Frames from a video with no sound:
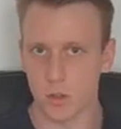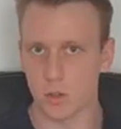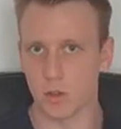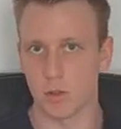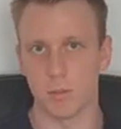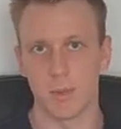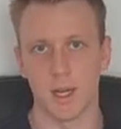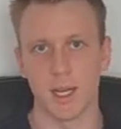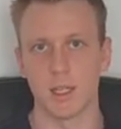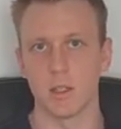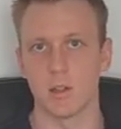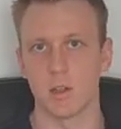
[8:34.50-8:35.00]

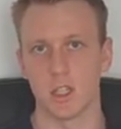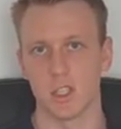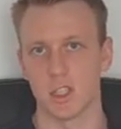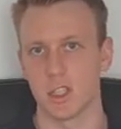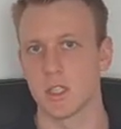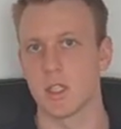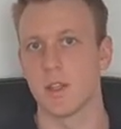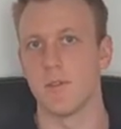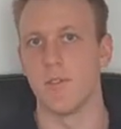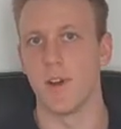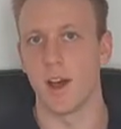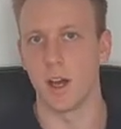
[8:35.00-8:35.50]
remainder, I just
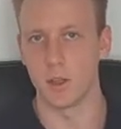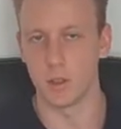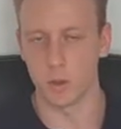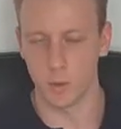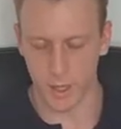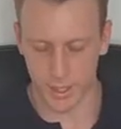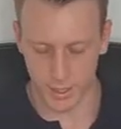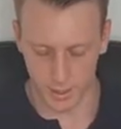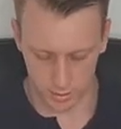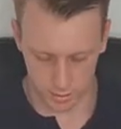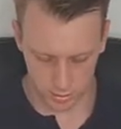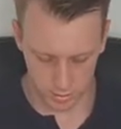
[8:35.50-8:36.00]

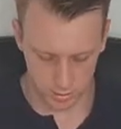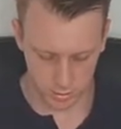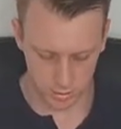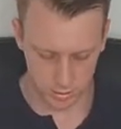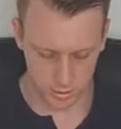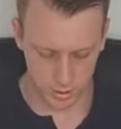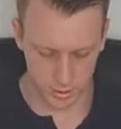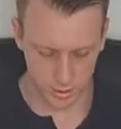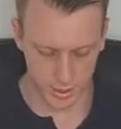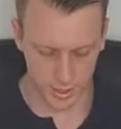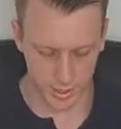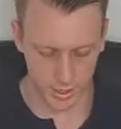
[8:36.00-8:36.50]
evaluate it,
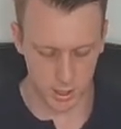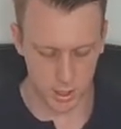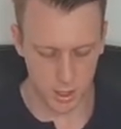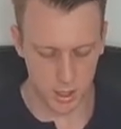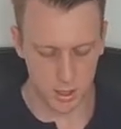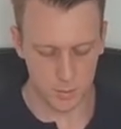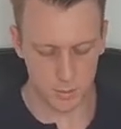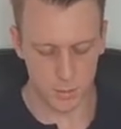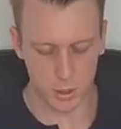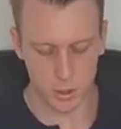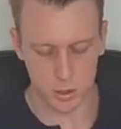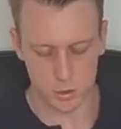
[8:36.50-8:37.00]
okay?
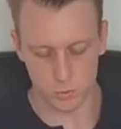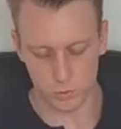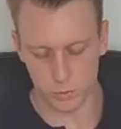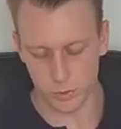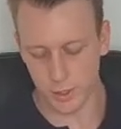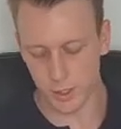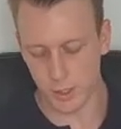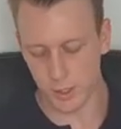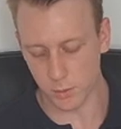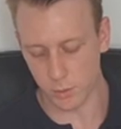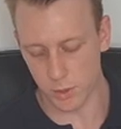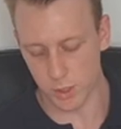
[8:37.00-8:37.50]
Because
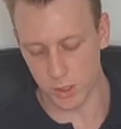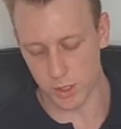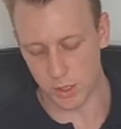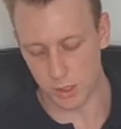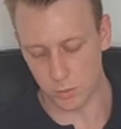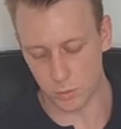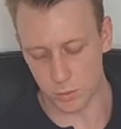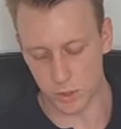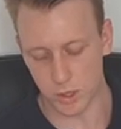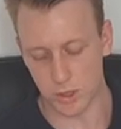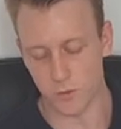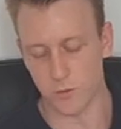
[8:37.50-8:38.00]
really
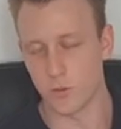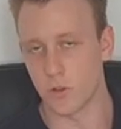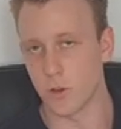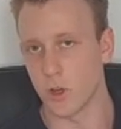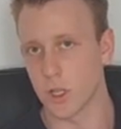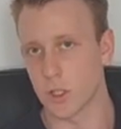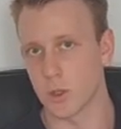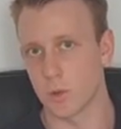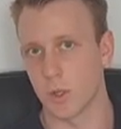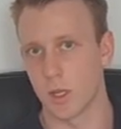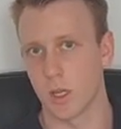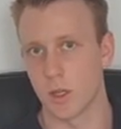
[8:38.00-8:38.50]
with the
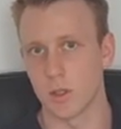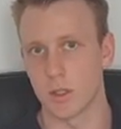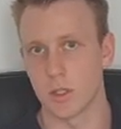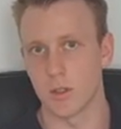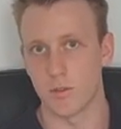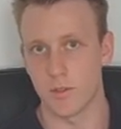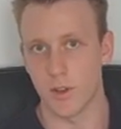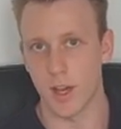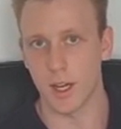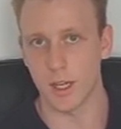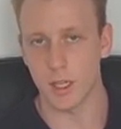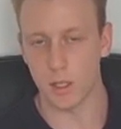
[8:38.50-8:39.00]
first one, I was
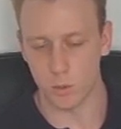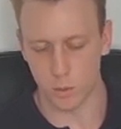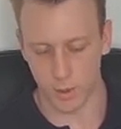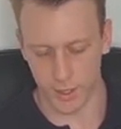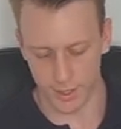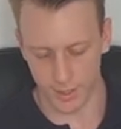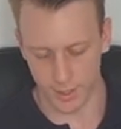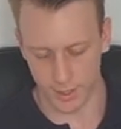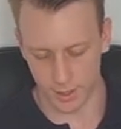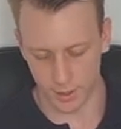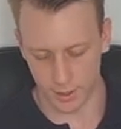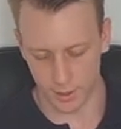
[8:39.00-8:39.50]

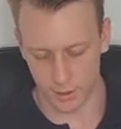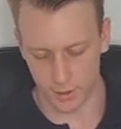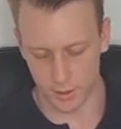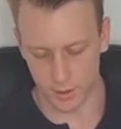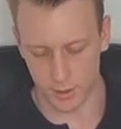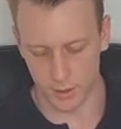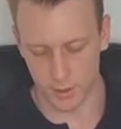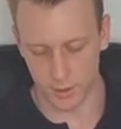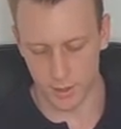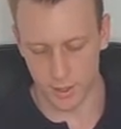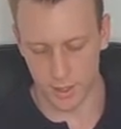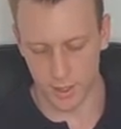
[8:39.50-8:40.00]
evaluating
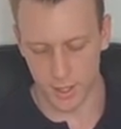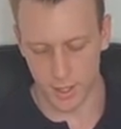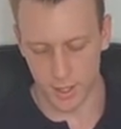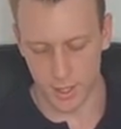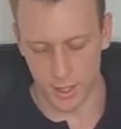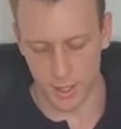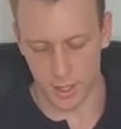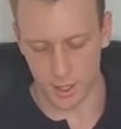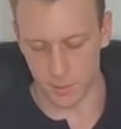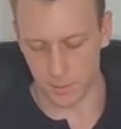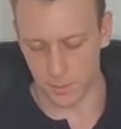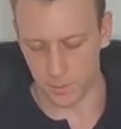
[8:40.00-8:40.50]

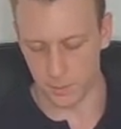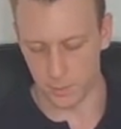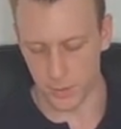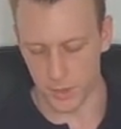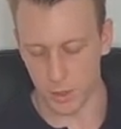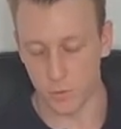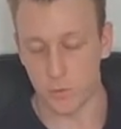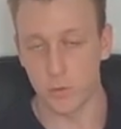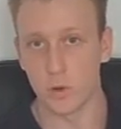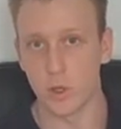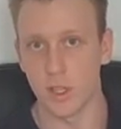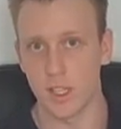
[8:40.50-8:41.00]

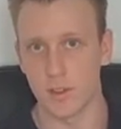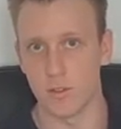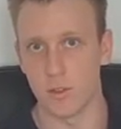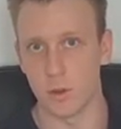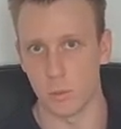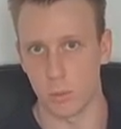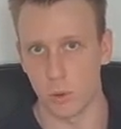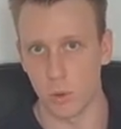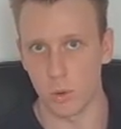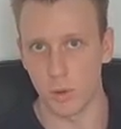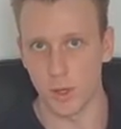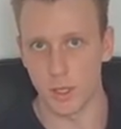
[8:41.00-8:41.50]
for given
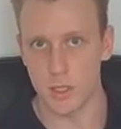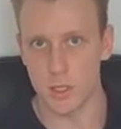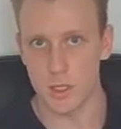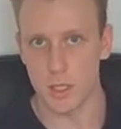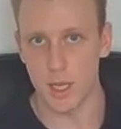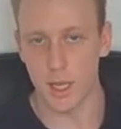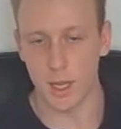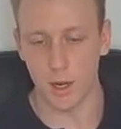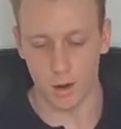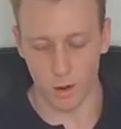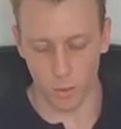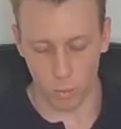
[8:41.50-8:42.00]
points,
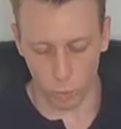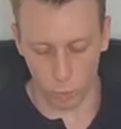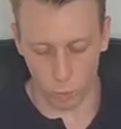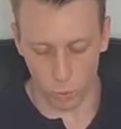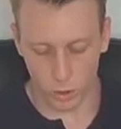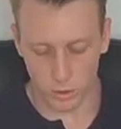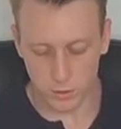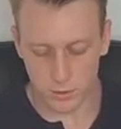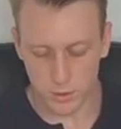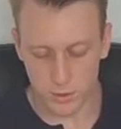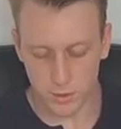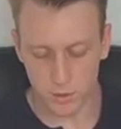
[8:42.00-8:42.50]
and I
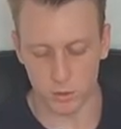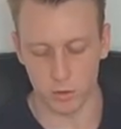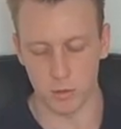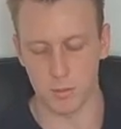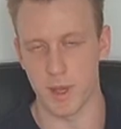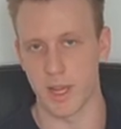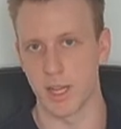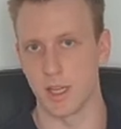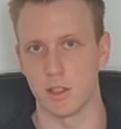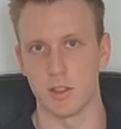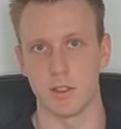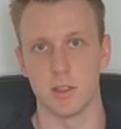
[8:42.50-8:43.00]
wanted the
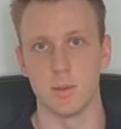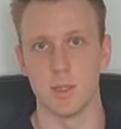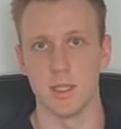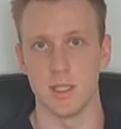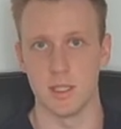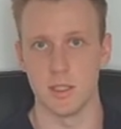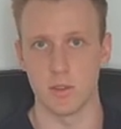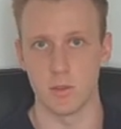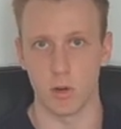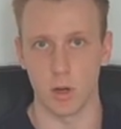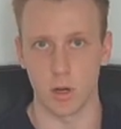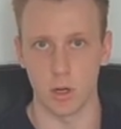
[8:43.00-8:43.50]
remainder to be
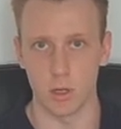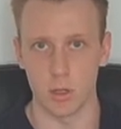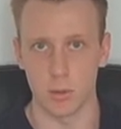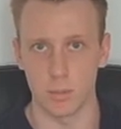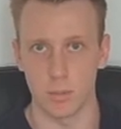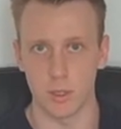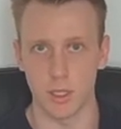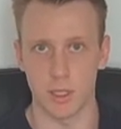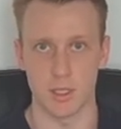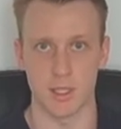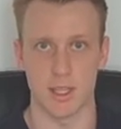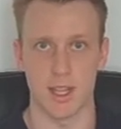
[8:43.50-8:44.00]
0,
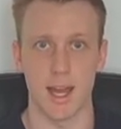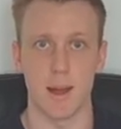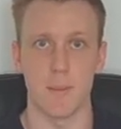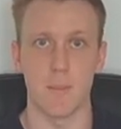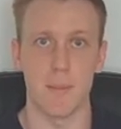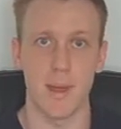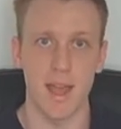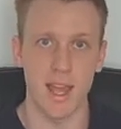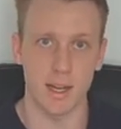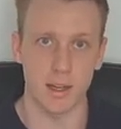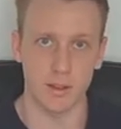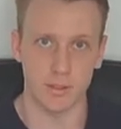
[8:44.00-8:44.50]
because that
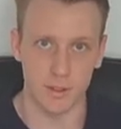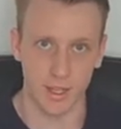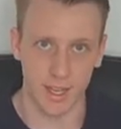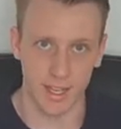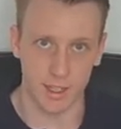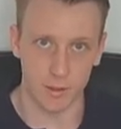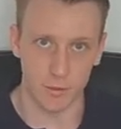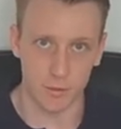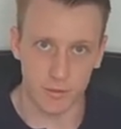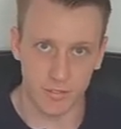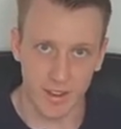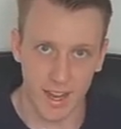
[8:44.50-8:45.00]
meant I had a
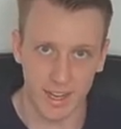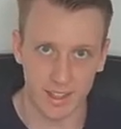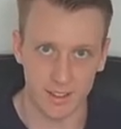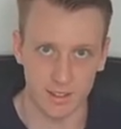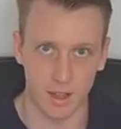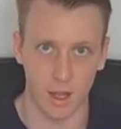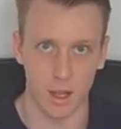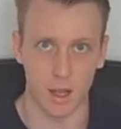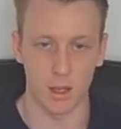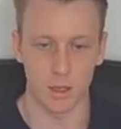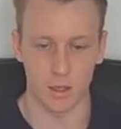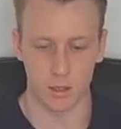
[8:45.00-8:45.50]

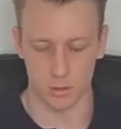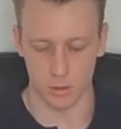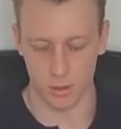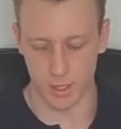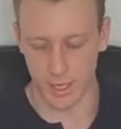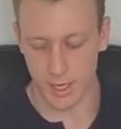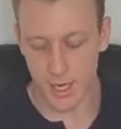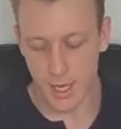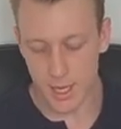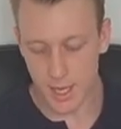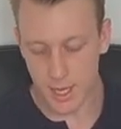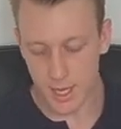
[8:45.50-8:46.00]
factor, right?
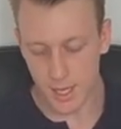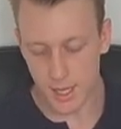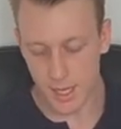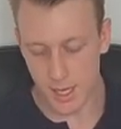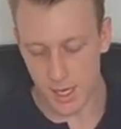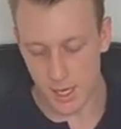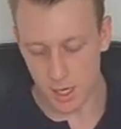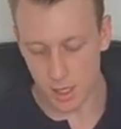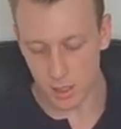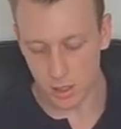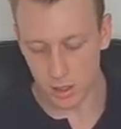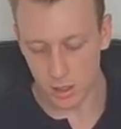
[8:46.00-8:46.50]

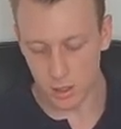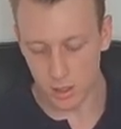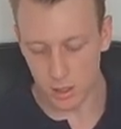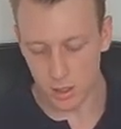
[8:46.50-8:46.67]
Here,